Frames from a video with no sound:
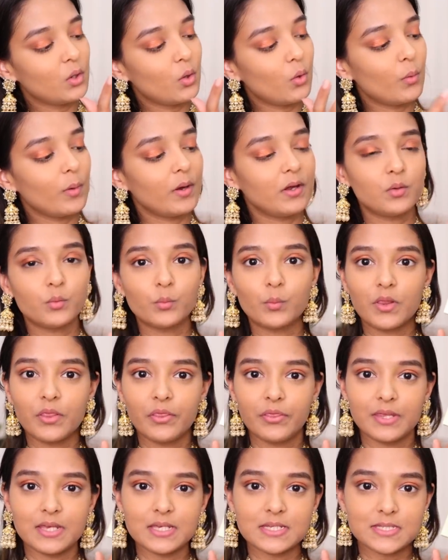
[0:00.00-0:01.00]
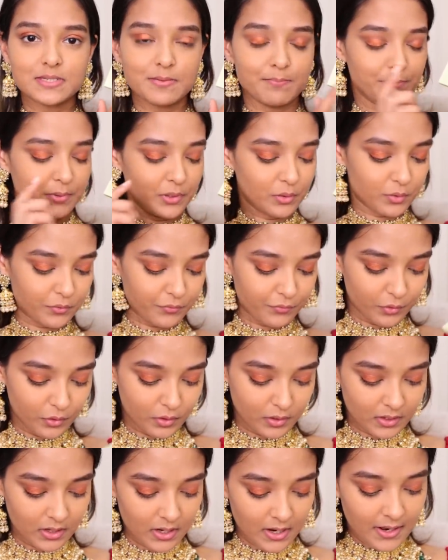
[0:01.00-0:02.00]
go in with this
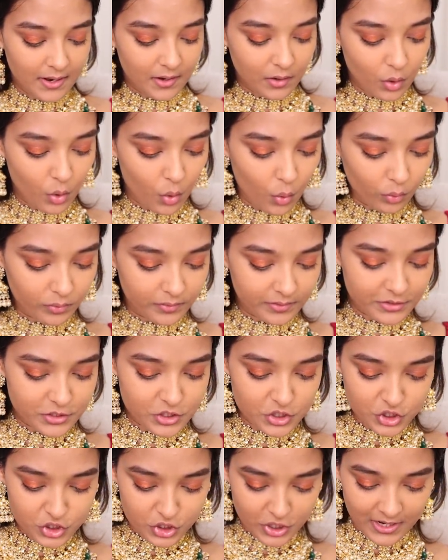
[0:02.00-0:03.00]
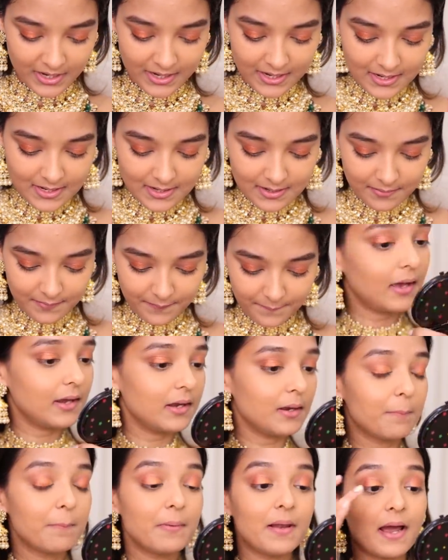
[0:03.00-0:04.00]
beautiful golden shade
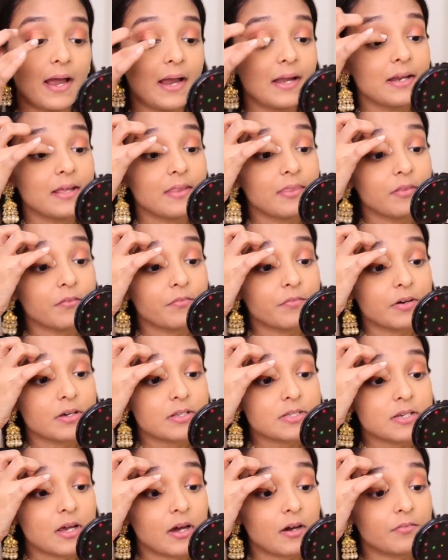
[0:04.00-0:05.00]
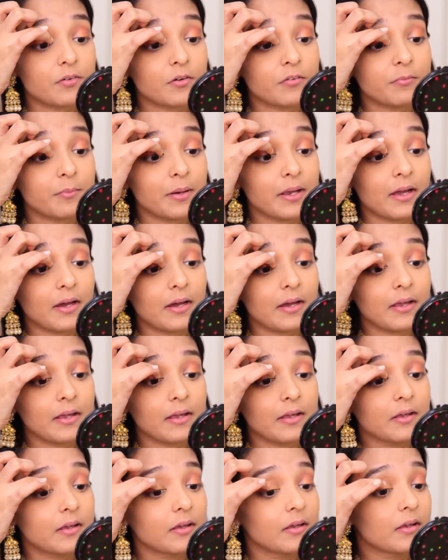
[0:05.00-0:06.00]
and apply it in the first half of my eye.